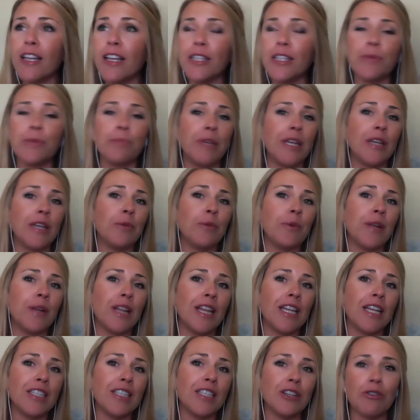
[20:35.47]
it's being
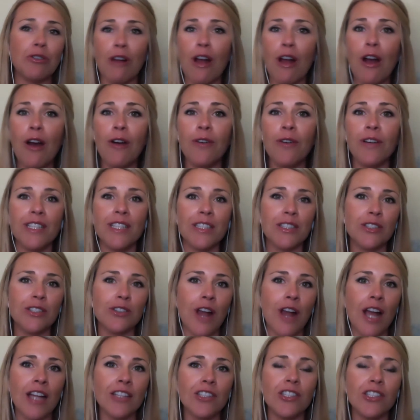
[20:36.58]
willing to grow and
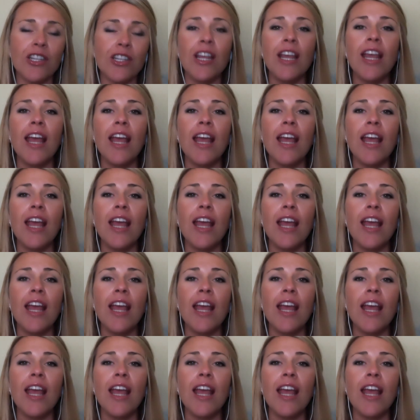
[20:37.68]
stretch,